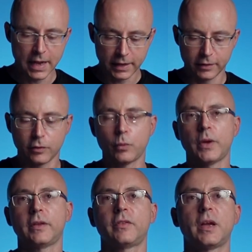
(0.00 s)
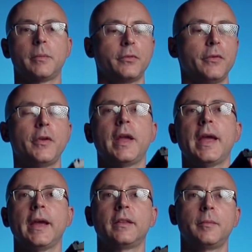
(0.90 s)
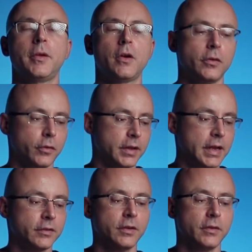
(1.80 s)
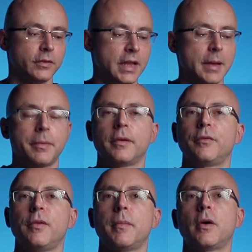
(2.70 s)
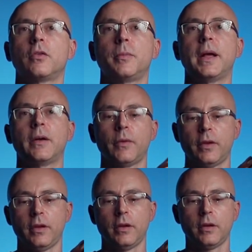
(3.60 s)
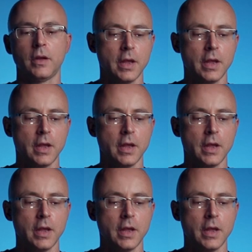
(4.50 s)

This is when this comes very handy, because you can actually slap a V-mount battery here.